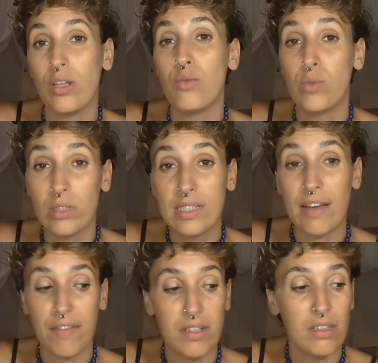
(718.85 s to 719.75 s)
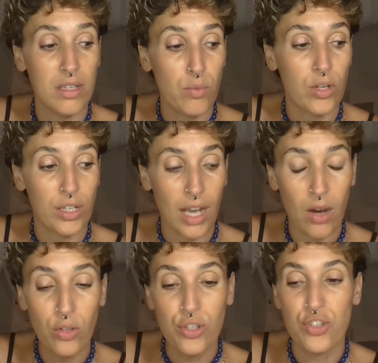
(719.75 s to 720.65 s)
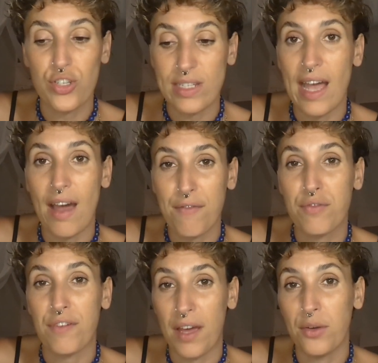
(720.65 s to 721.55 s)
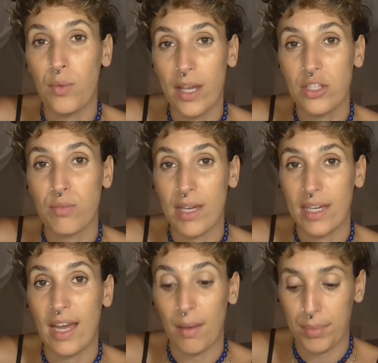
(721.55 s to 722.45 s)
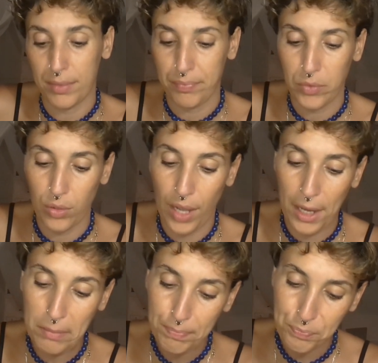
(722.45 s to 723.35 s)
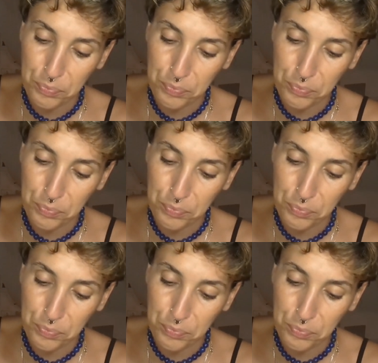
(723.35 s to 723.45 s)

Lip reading: It will definitely work out. You just have to find a way to make it happen. Okay?